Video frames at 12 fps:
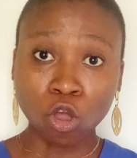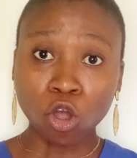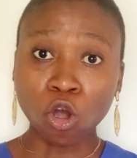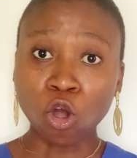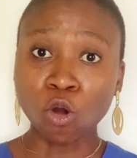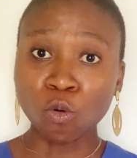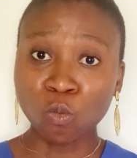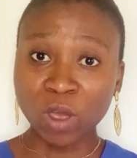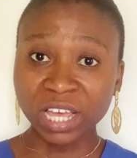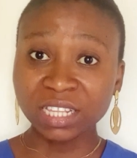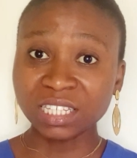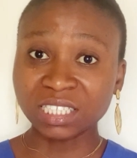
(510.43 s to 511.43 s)
Or
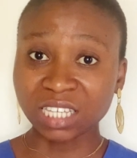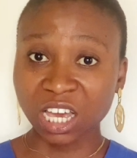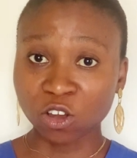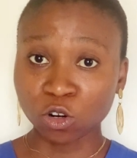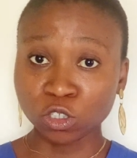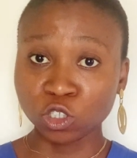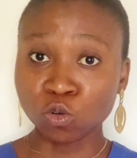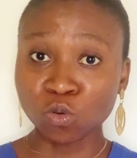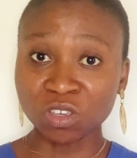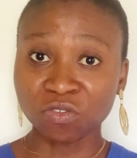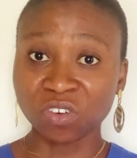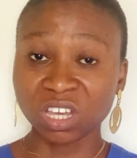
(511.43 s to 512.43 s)
when the psychological
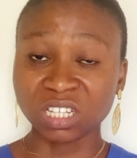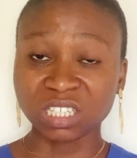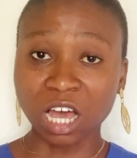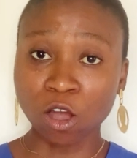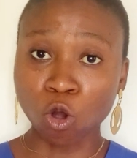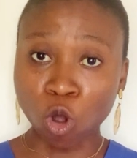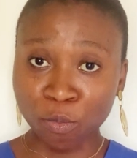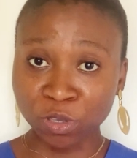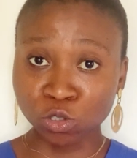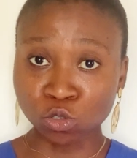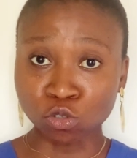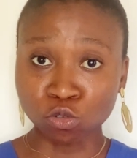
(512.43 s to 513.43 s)
effects are coming
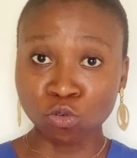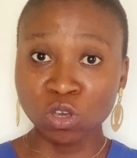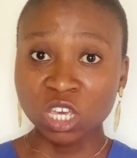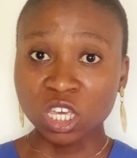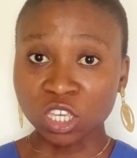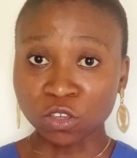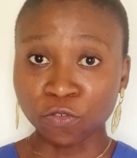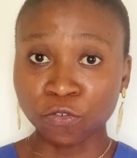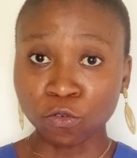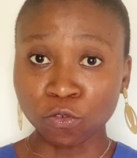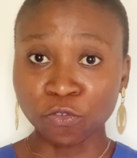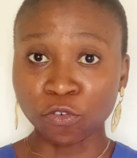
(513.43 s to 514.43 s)
to you in
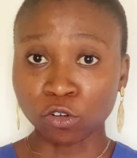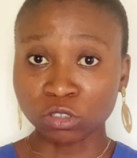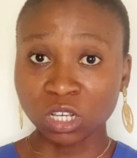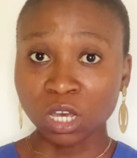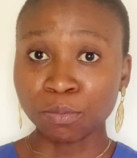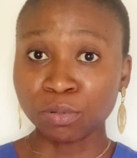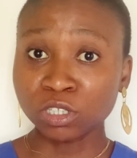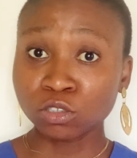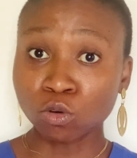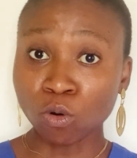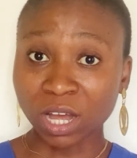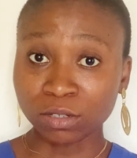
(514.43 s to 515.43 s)
full force, please
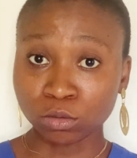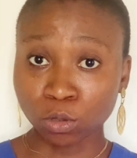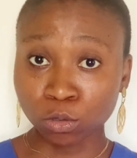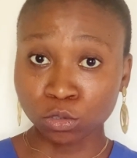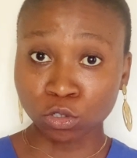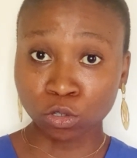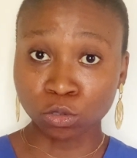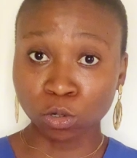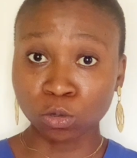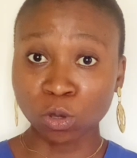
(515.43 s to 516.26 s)
go and talk to your doctor.